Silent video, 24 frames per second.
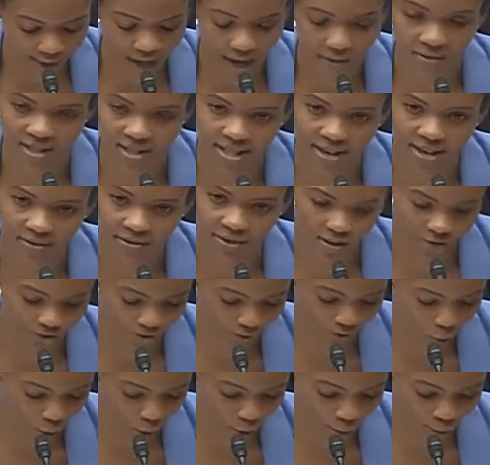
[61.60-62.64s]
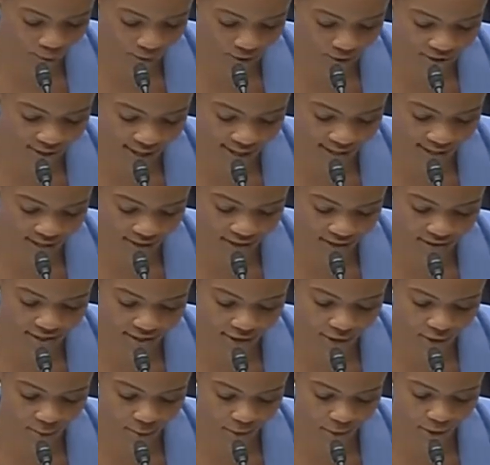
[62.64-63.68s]
on the 74% of
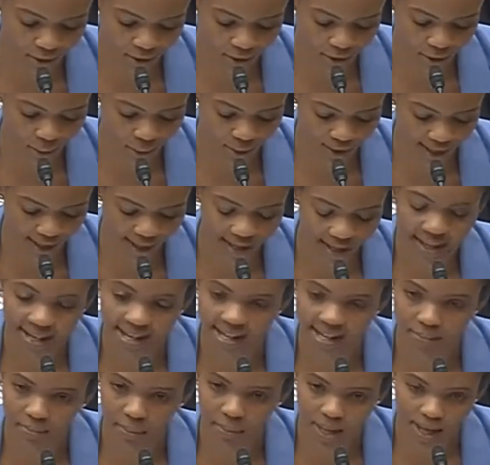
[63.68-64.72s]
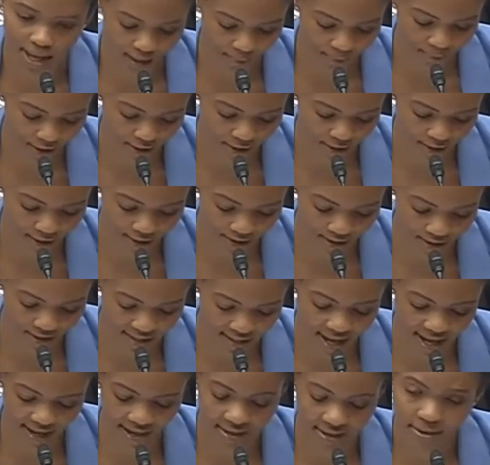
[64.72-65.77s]
single motherhood rate in Black America
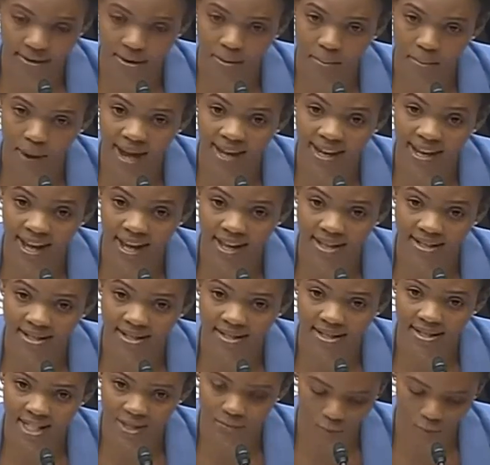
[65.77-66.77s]
today? My guess is